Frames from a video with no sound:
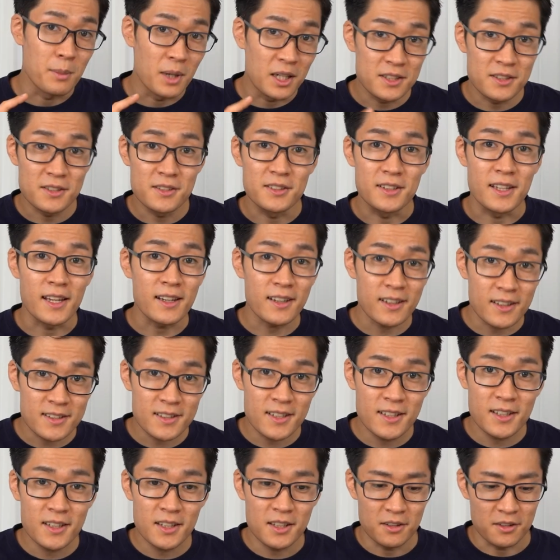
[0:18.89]
Noise is
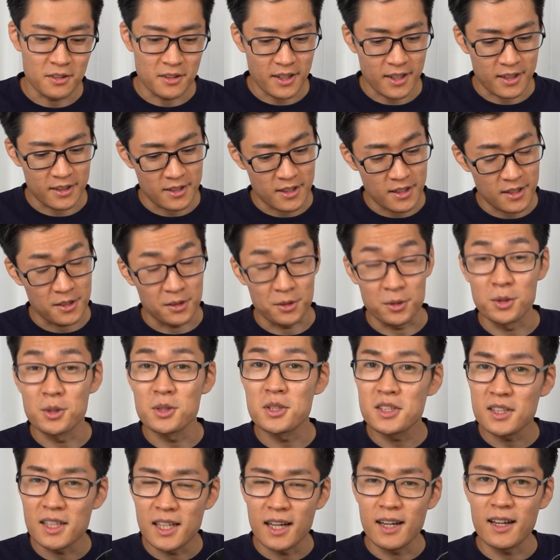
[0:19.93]
generated inside
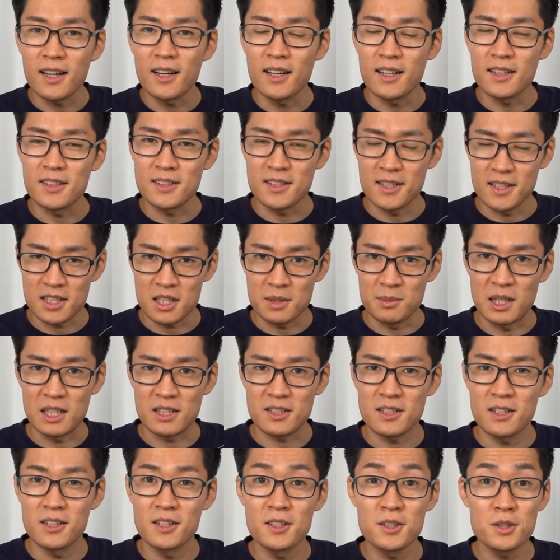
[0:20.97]
electrical
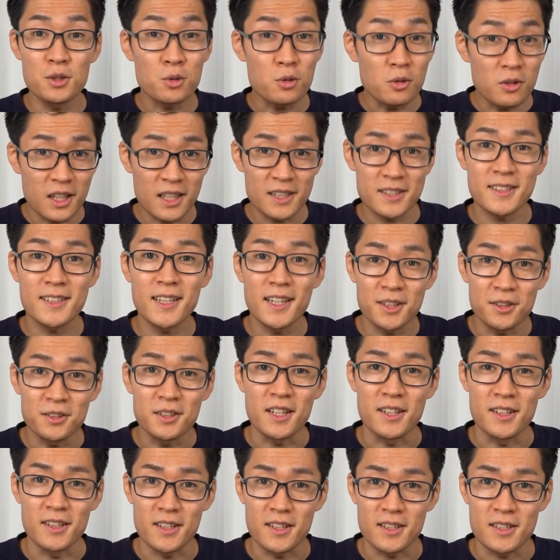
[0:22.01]
appliances. That's the starting
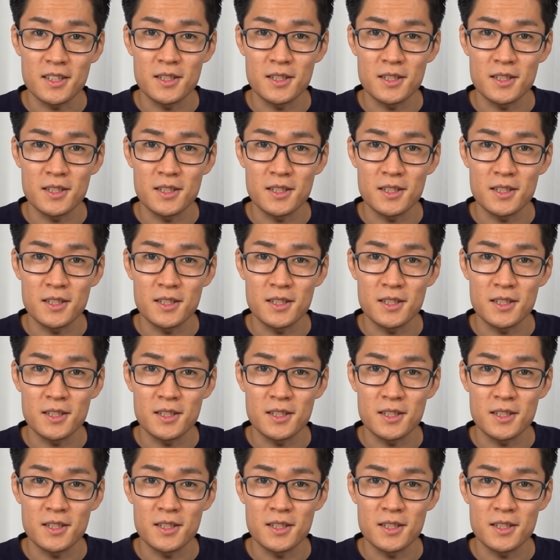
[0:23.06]
point.